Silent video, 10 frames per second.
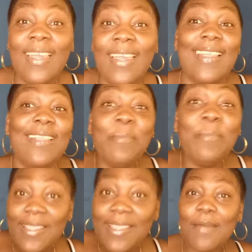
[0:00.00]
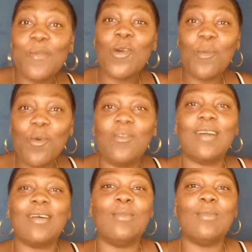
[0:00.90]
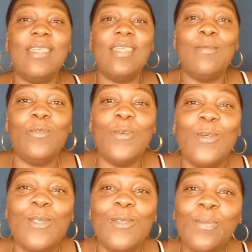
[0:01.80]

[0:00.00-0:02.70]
Let the men them come over, come give them views.